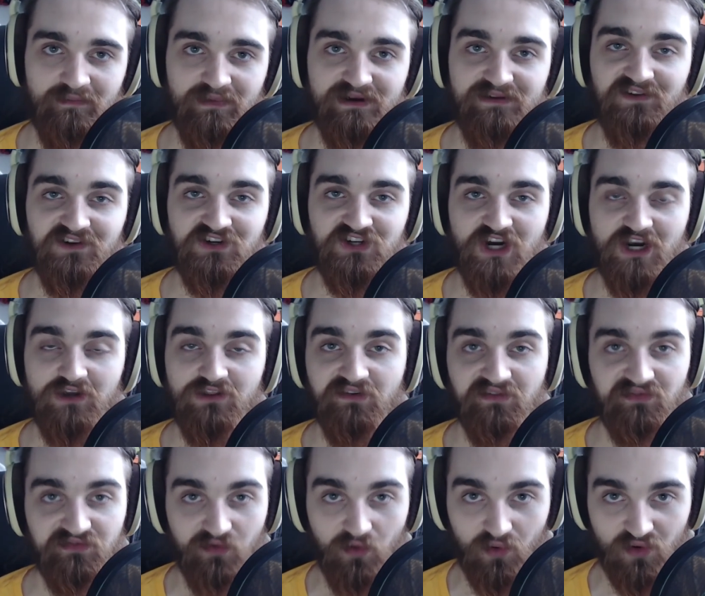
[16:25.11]
but if you check out the
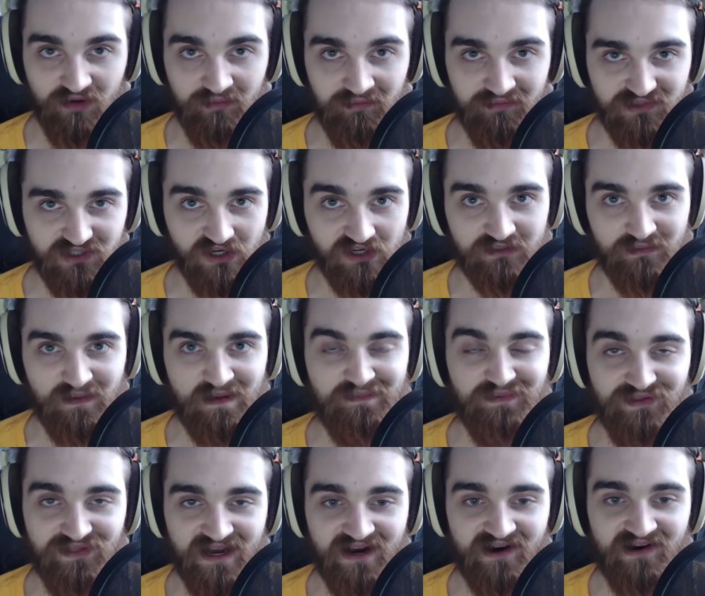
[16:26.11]
forum, talk to
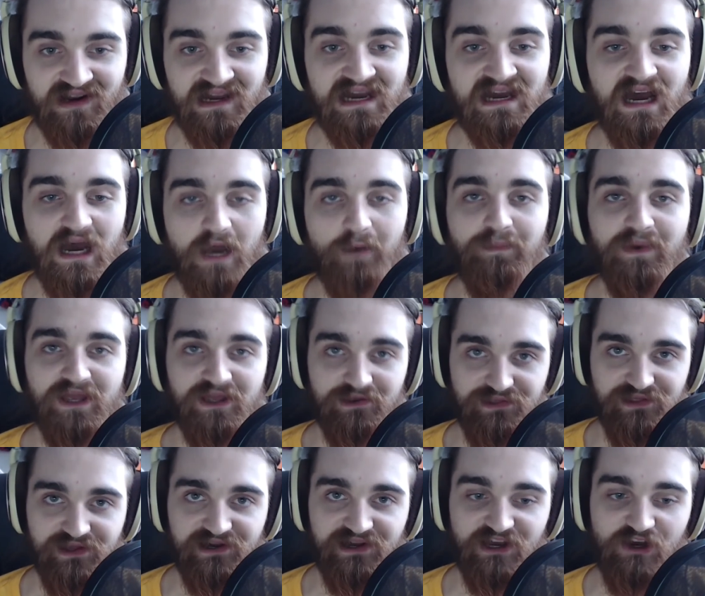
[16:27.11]
people there, I bet you
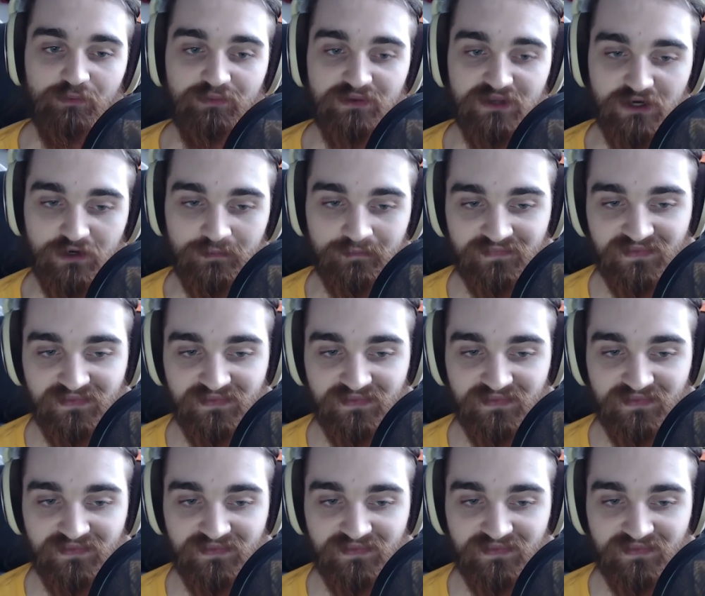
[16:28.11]
they'll help you.